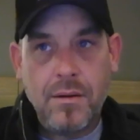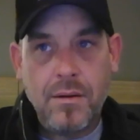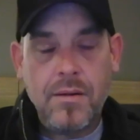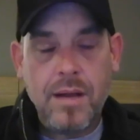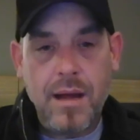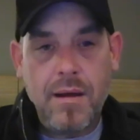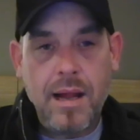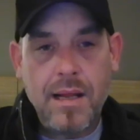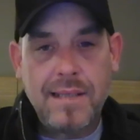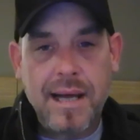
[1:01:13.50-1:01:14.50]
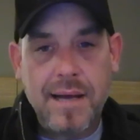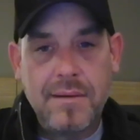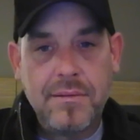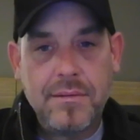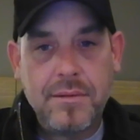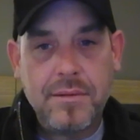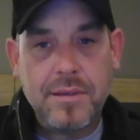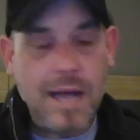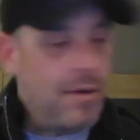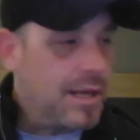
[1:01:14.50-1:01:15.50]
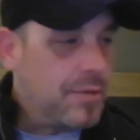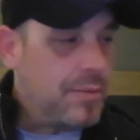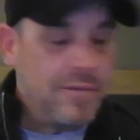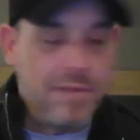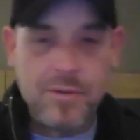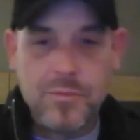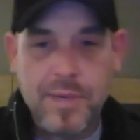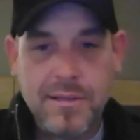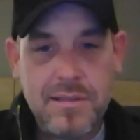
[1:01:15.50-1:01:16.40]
Yeah, I like that. I don't like reinventing wheels.